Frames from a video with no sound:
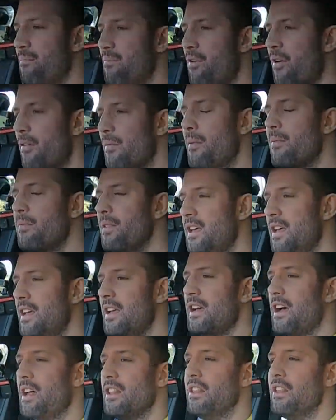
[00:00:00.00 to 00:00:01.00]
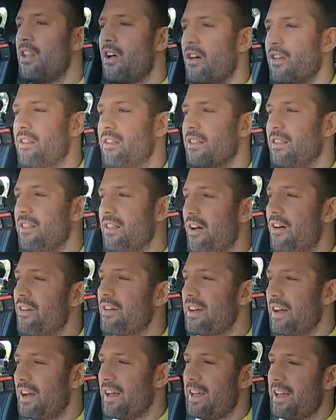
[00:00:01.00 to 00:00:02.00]
probably a lot
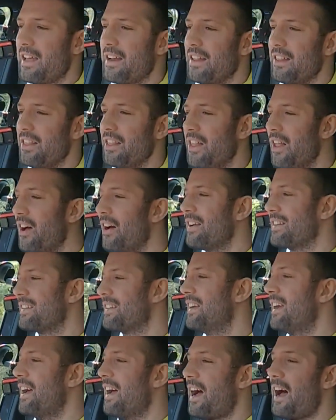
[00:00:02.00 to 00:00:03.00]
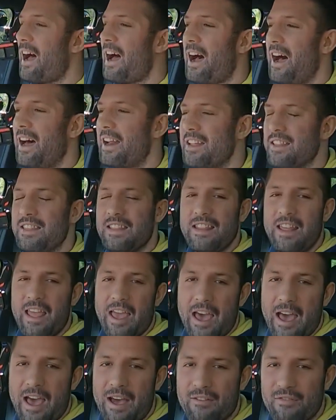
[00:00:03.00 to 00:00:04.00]
longer and a lot harder than
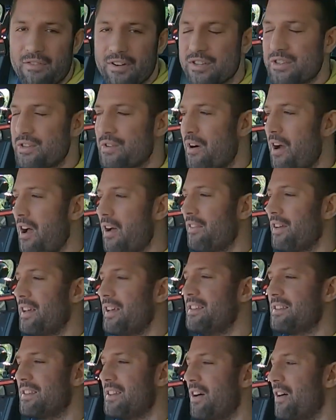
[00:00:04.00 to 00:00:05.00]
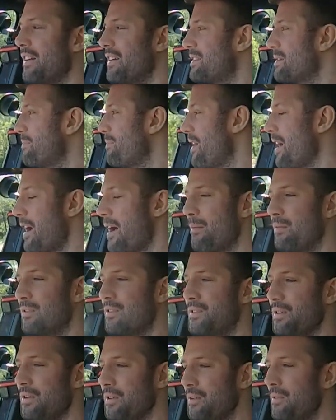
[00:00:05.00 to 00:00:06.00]
the average driver is going to be
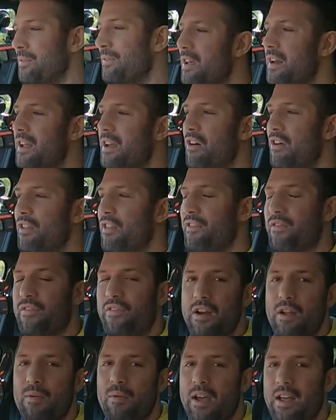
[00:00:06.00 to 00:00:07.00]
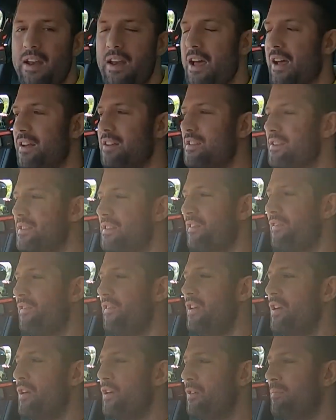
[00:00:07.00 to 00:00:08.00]
able to. I'm going to go on the freeway now just to
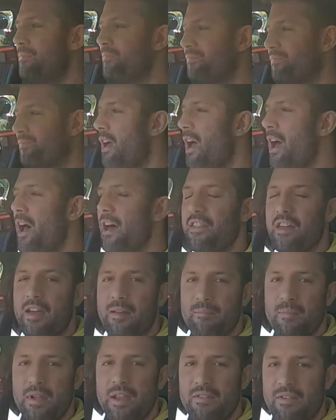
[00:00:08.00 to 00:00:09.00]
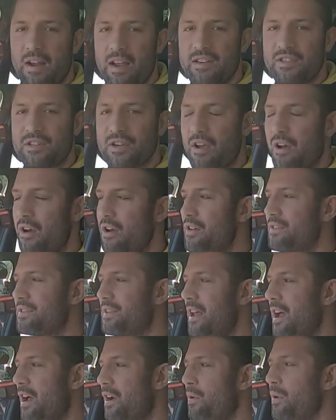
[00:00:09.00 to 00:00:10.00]
feel how that mid-range
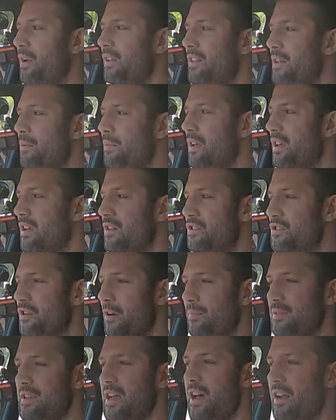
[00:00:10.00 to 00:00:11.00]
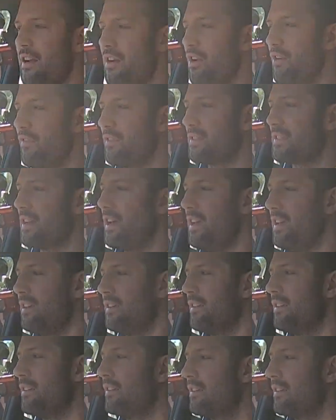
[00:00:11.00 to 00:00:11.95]
goes and how quickly we can drop down and overtake.